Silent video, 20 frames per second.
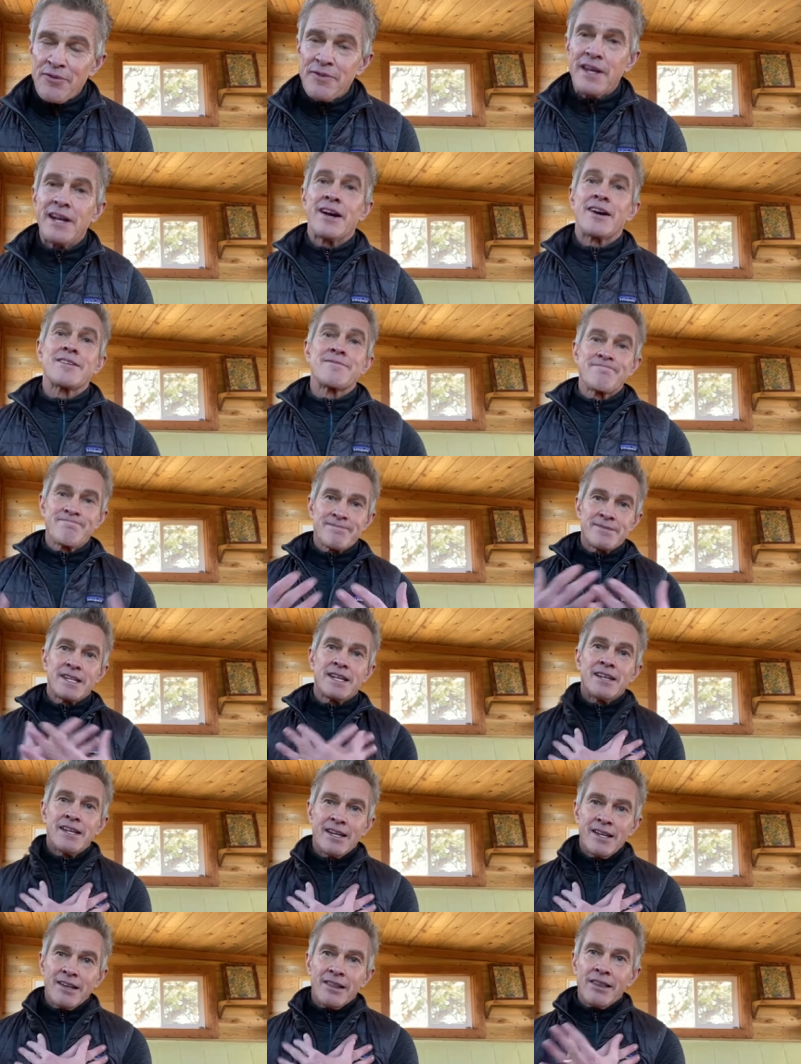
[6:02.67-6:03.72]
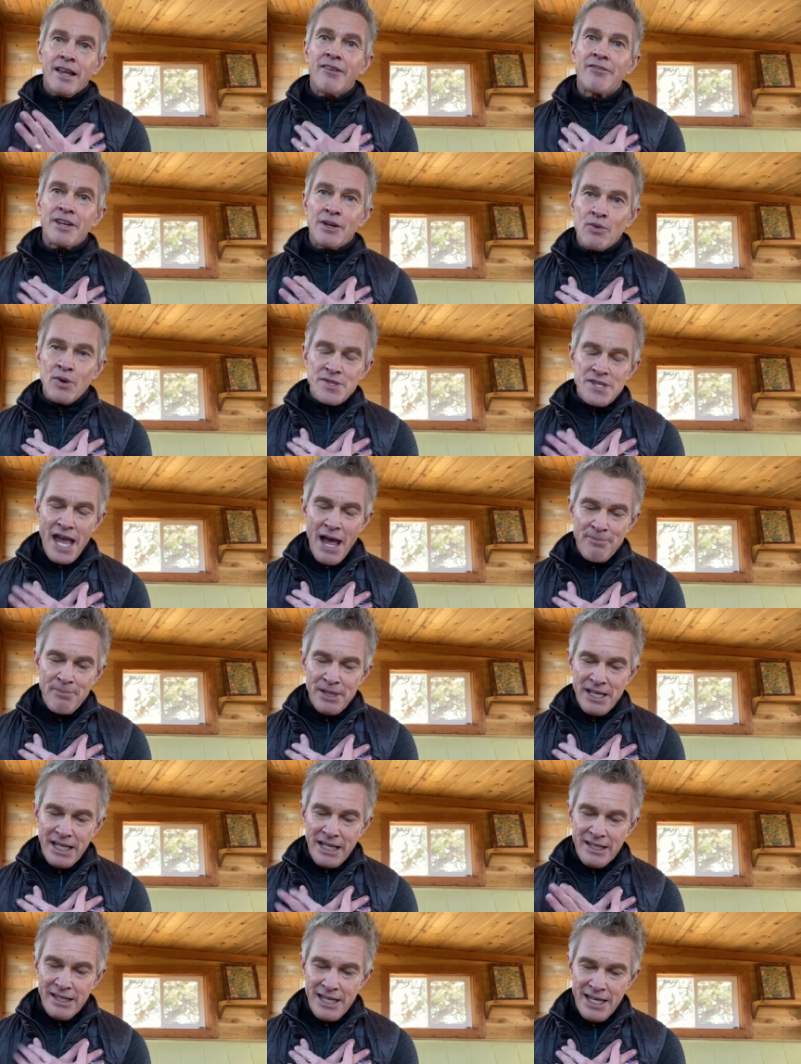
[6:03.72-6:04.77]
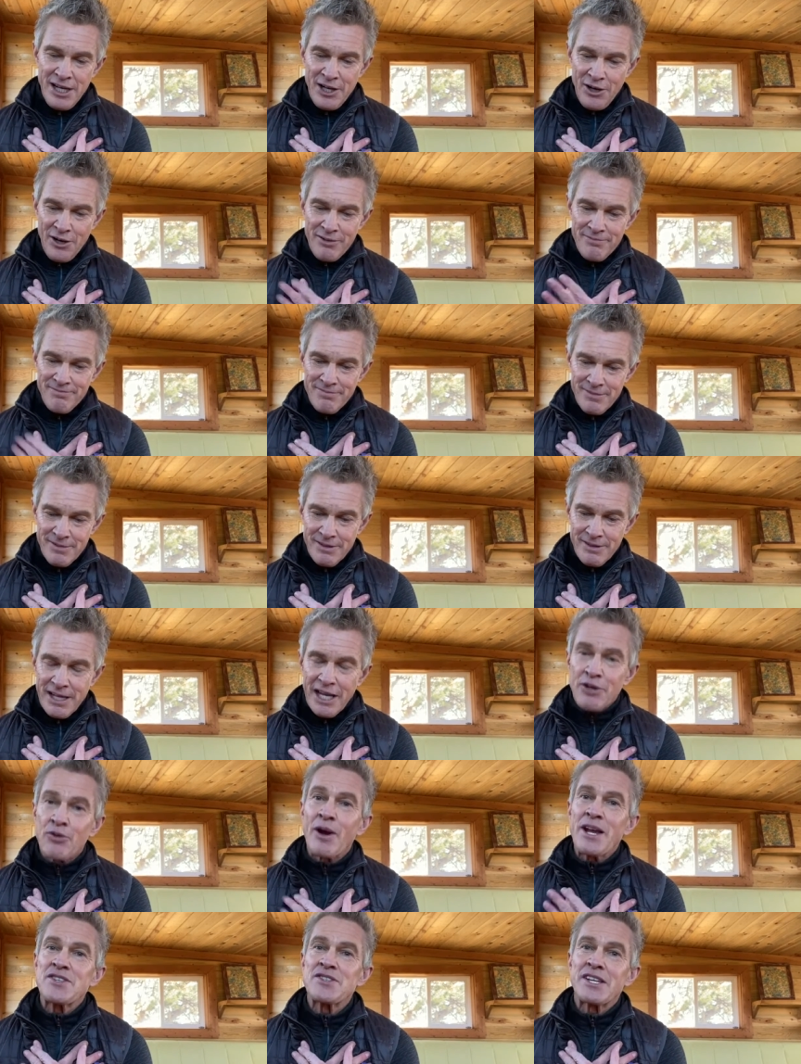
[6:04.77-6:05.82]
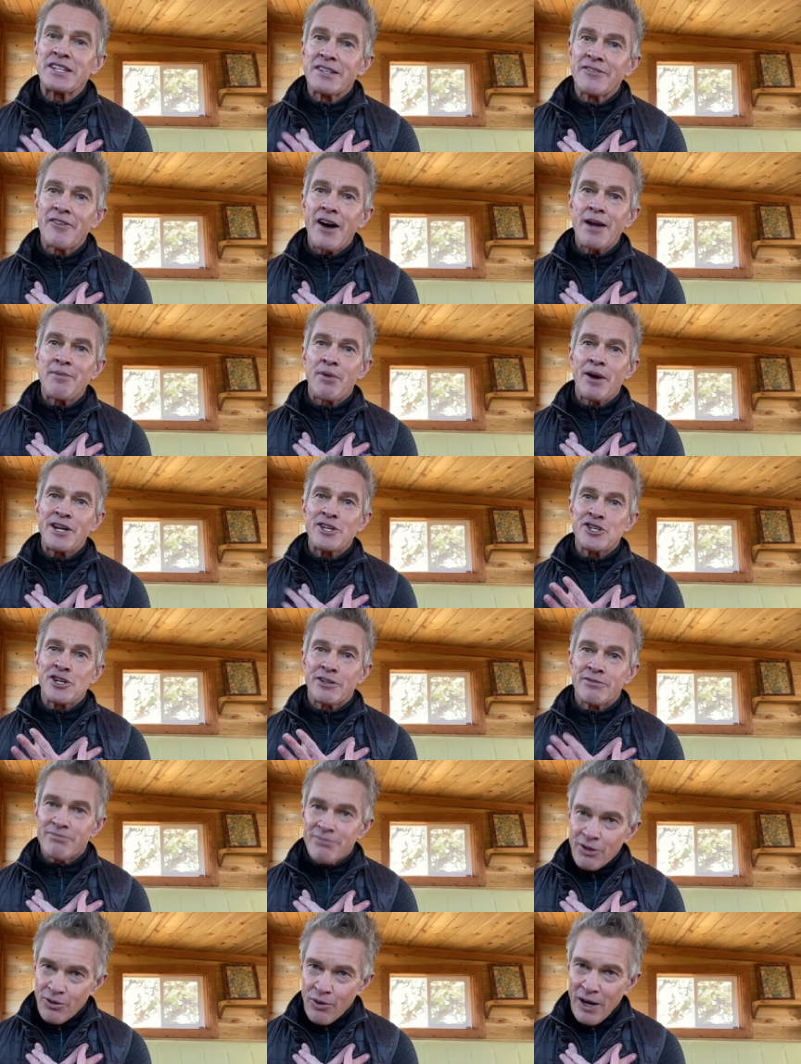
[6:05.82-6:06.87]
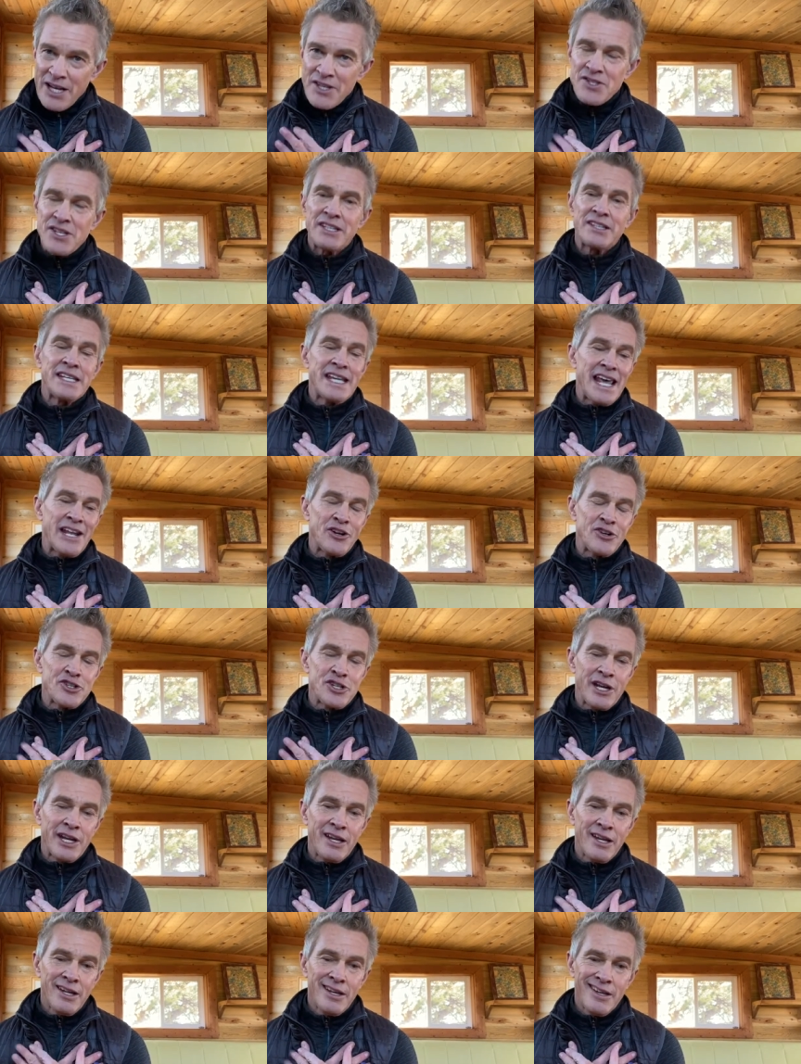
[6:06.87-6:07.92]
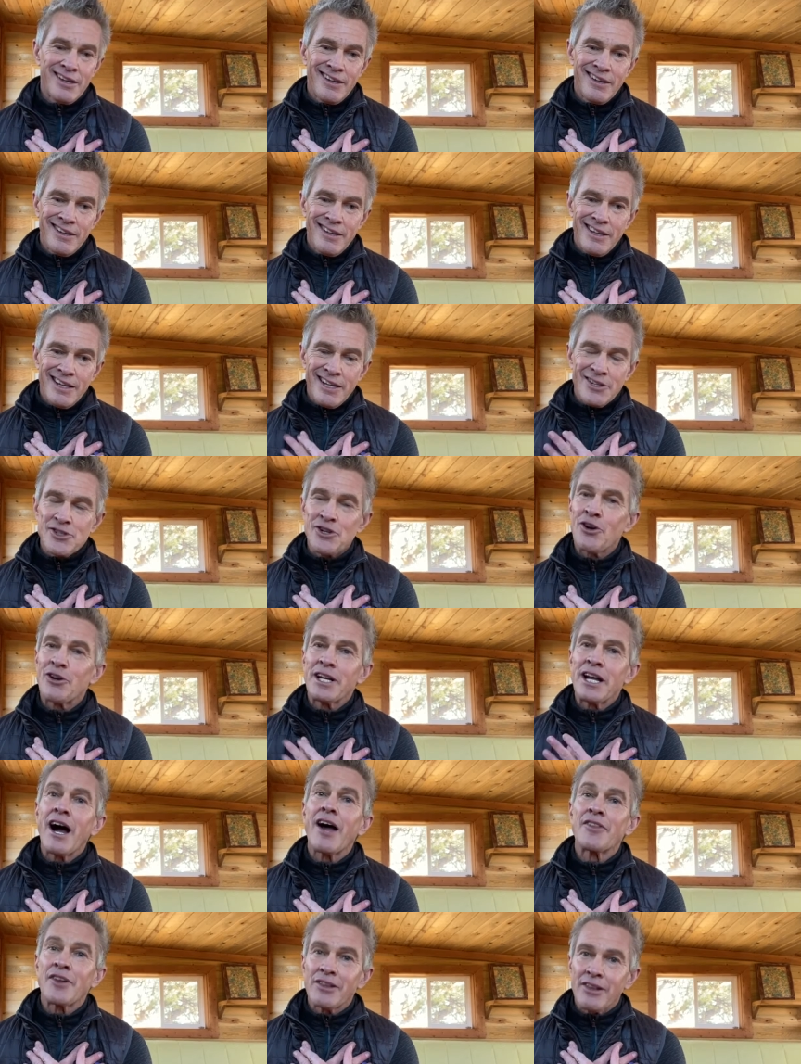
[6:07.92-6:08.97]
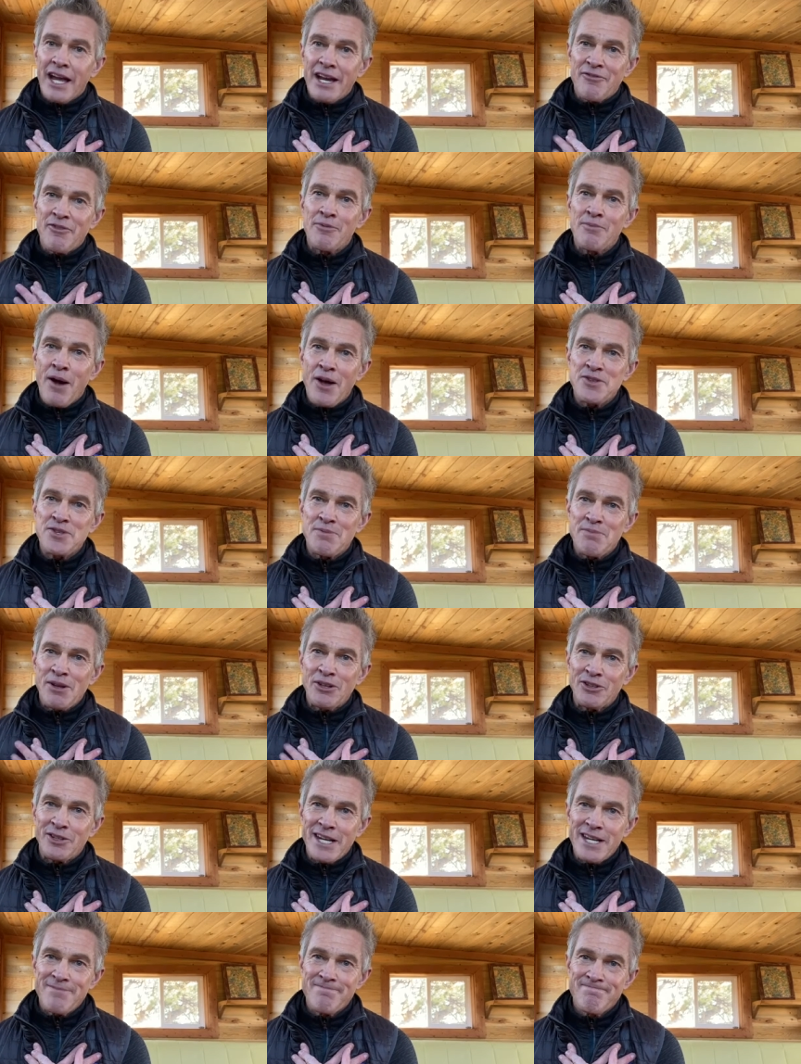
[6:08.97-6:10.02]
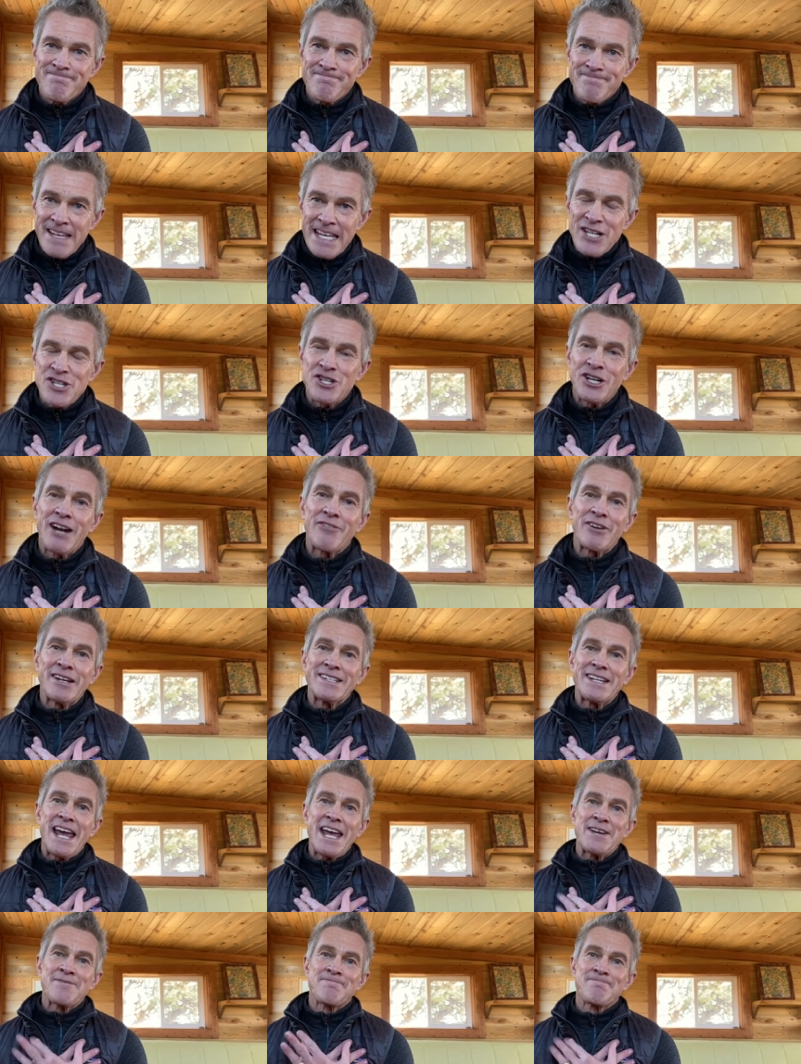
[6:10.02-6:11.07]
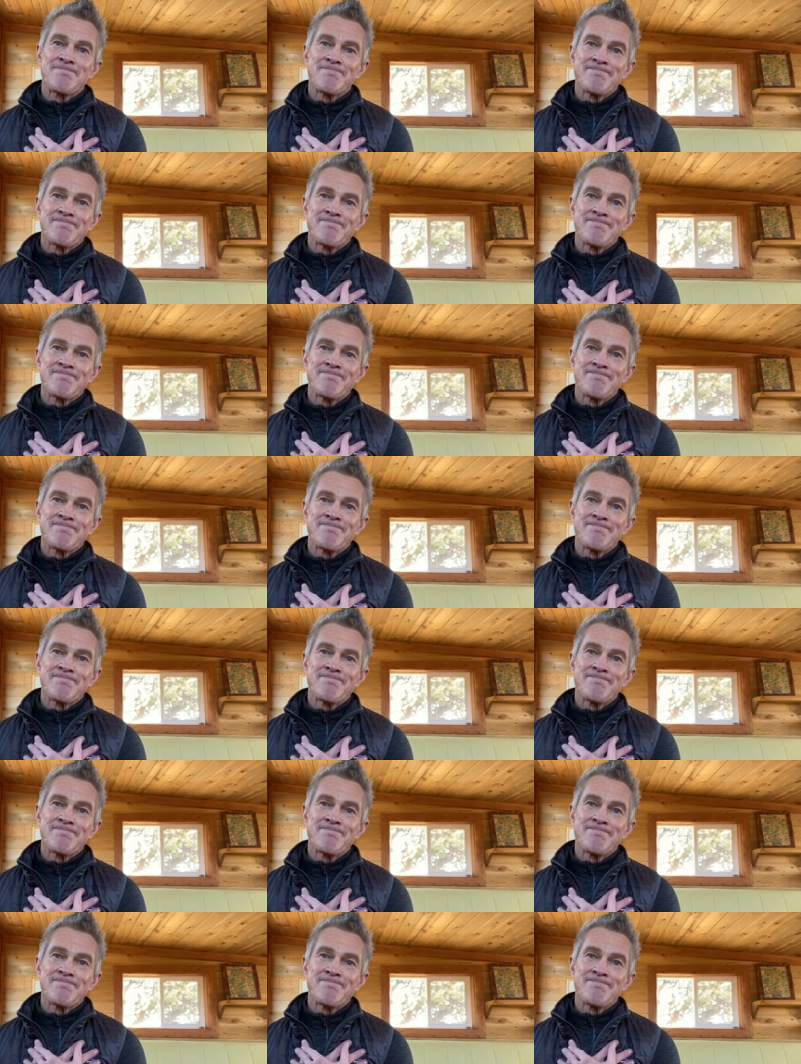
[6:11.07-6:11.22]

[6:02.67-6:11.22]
there, loving what's happening in here, and raising the vibration, raising the energy, and turning on the light for possibility each and every day.